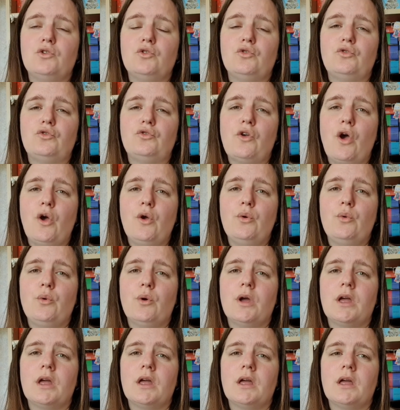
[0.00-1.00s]
So
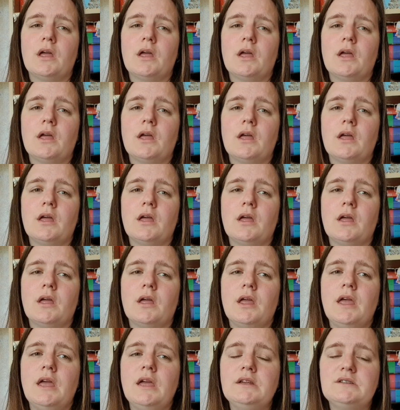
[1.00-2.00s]

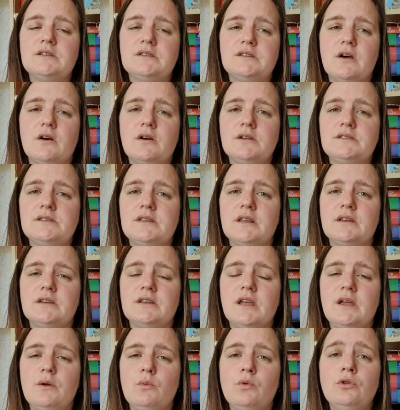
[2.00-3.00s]
he decides that
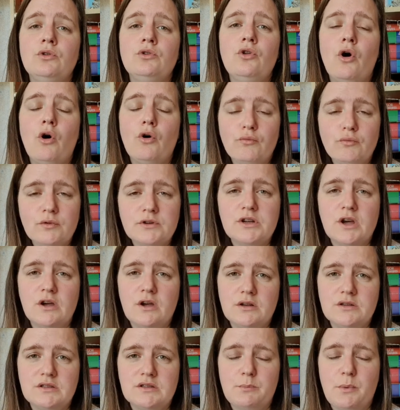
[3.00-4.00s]
he will not
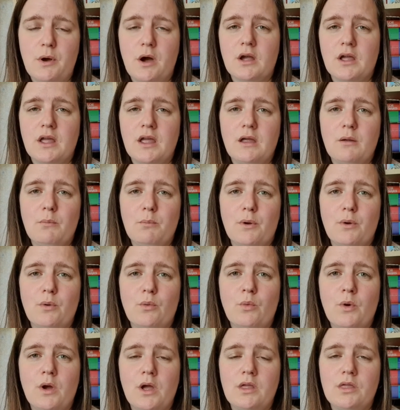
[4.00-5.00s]
return to Buckkeep
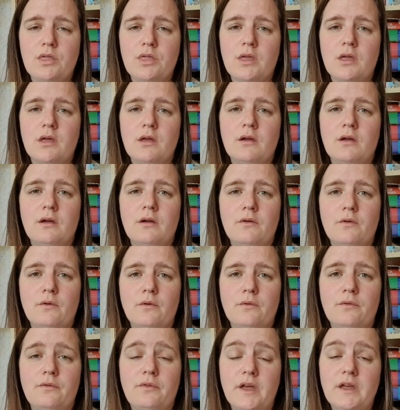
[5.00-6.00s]
with
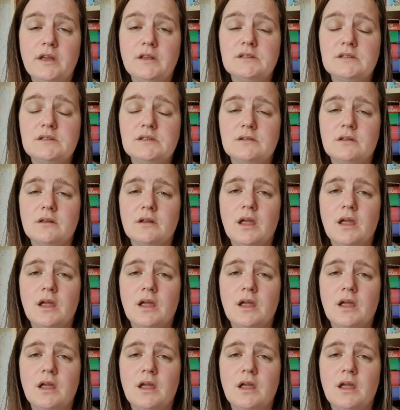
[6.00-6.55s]
Fitz.